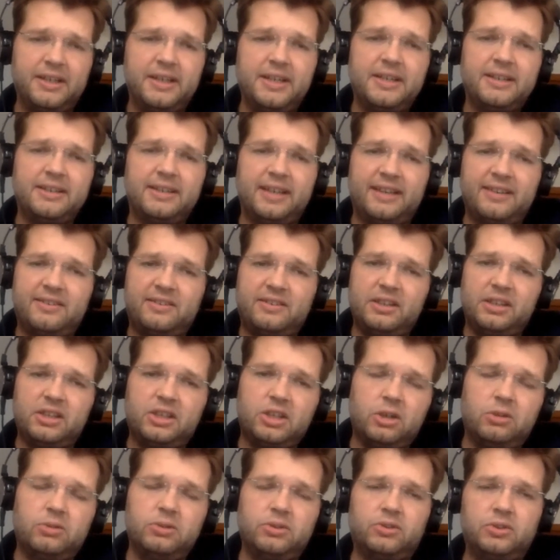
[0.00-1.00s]
they still
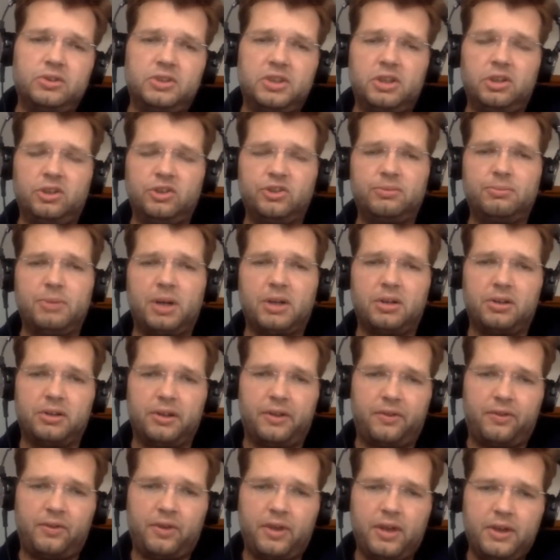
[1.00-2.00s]
go to the old
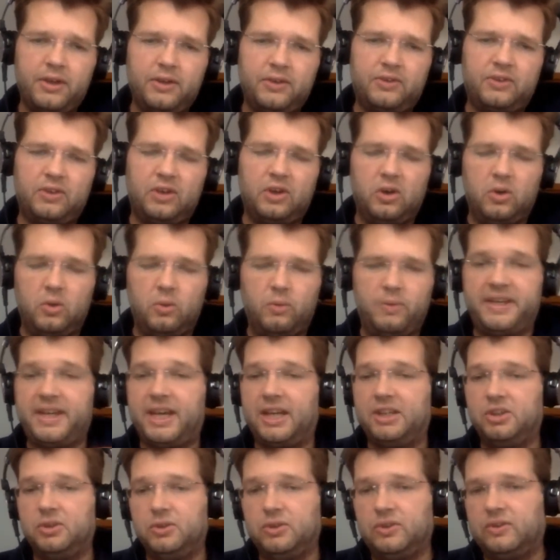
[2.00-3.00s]
monolith. So we
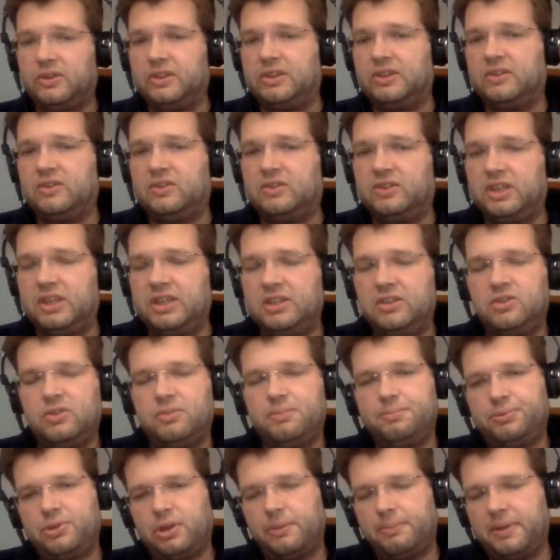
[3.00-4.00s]
can use CDC to
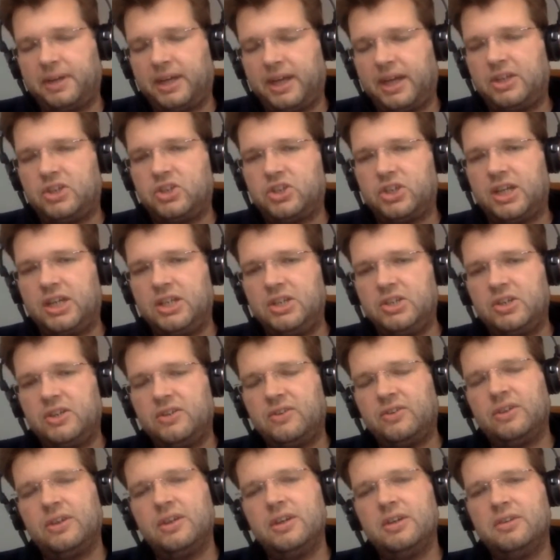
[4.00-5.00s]
propagate
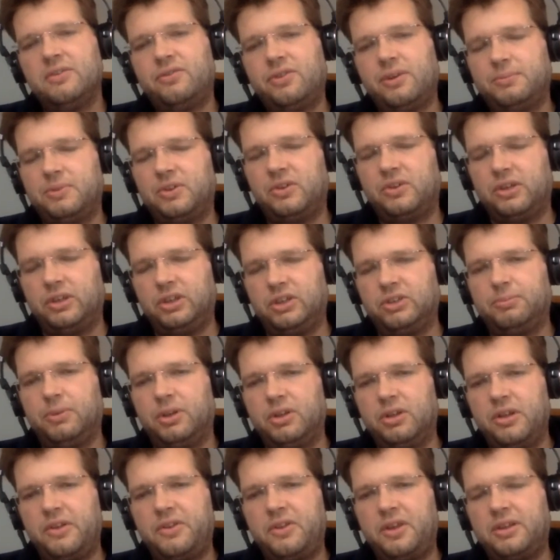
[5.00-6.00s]
changes from this old
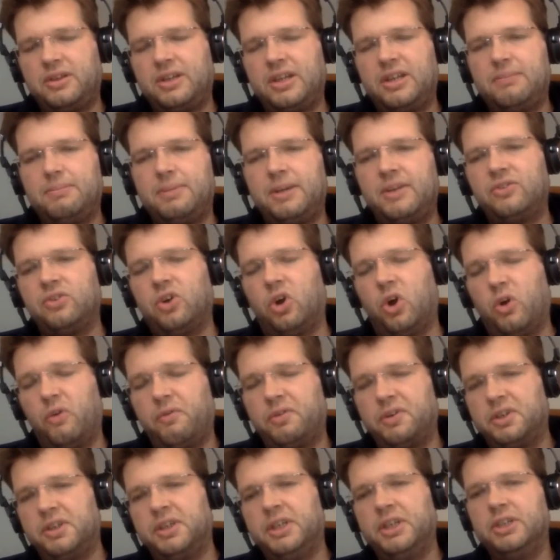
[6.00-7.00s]
monolithic database
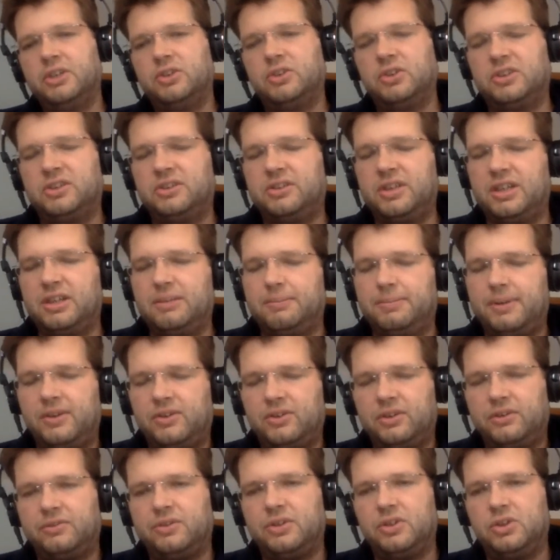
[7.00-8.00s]
over to the
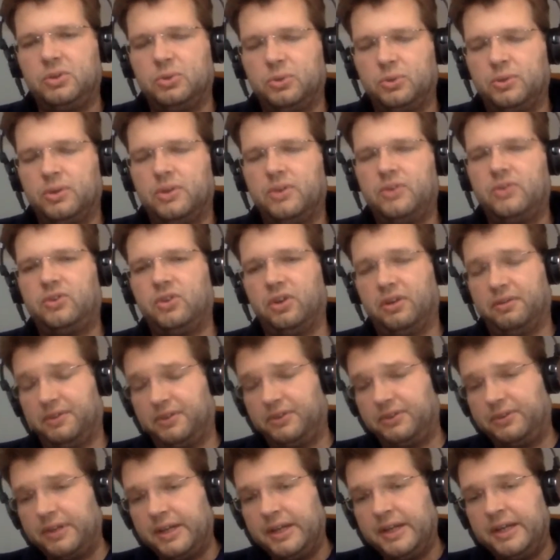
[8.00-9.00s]
database of the new
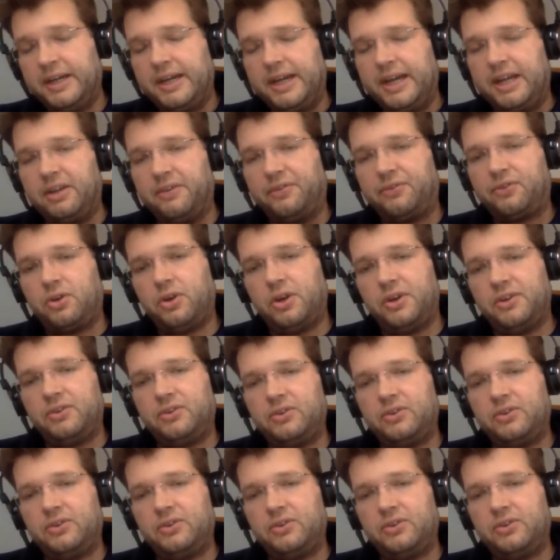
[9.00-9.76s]
service. And of course,